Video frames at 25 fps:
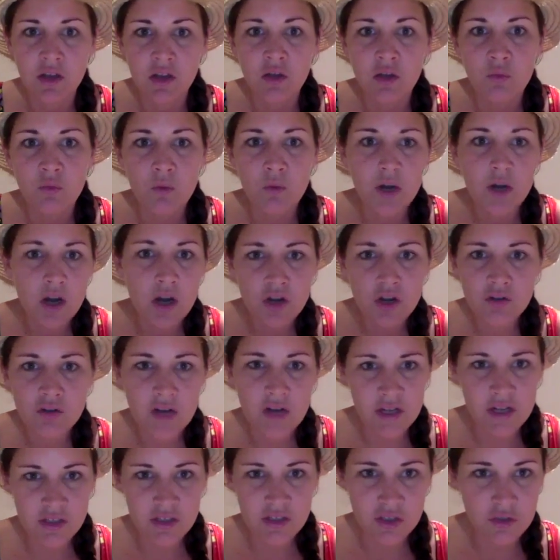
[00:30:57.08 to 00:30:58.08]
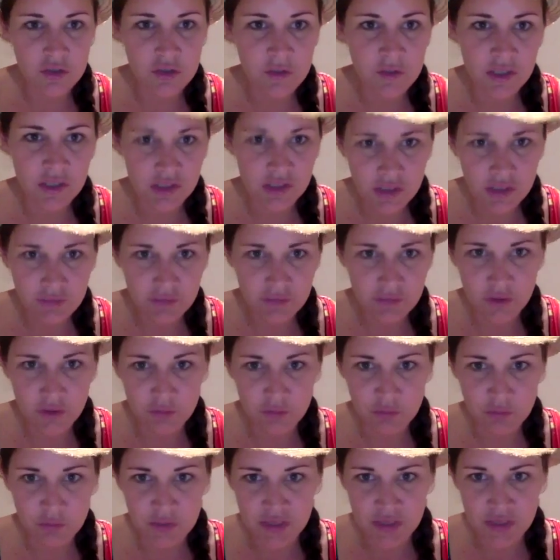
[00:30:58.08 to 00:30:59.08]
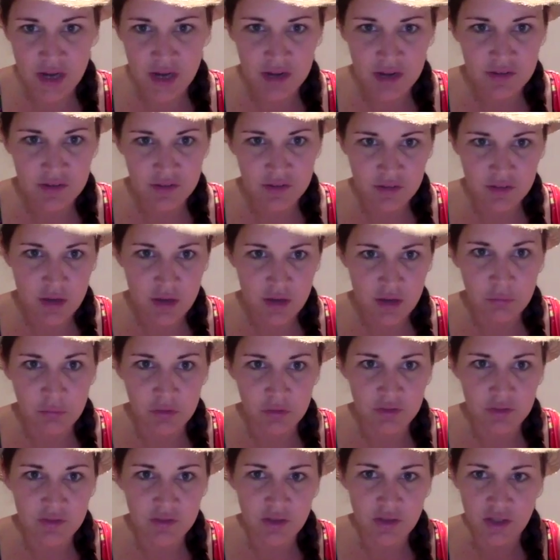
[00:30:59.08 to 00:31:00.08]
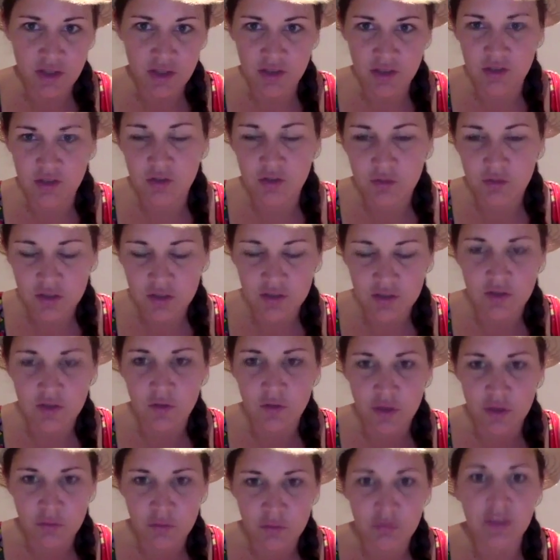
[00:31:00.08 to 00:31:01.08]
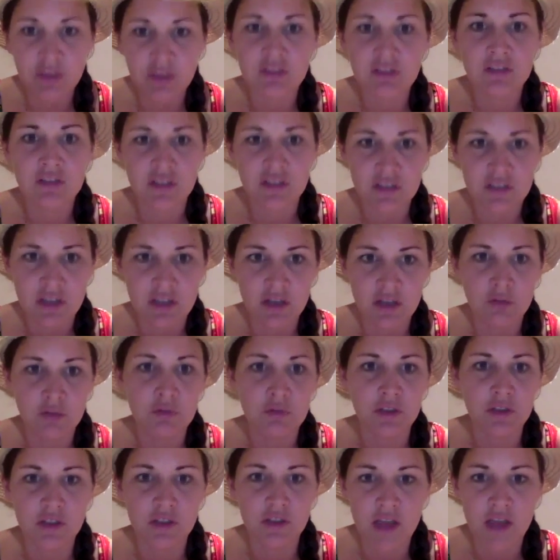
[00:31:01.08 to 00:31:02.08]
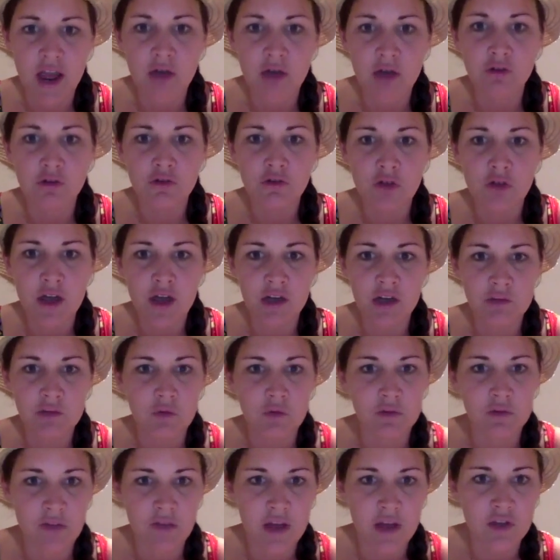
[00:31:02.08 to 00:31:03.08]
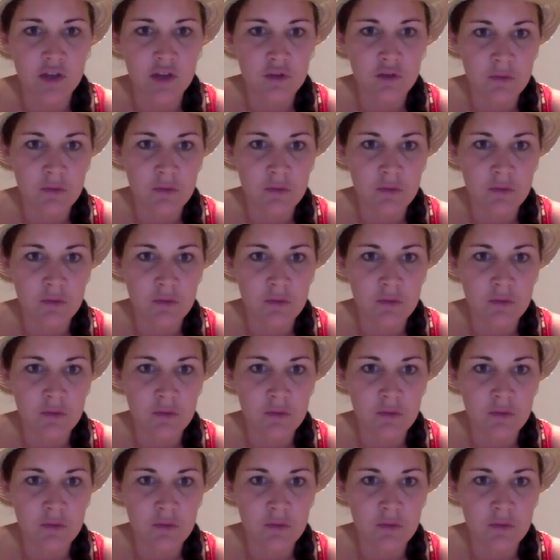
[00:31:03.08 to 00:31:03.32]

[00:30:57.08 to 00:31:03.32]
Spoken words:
what are you guys doing different besides the templates? Like, you don't need to go in complete detail, but like, how are you adding more value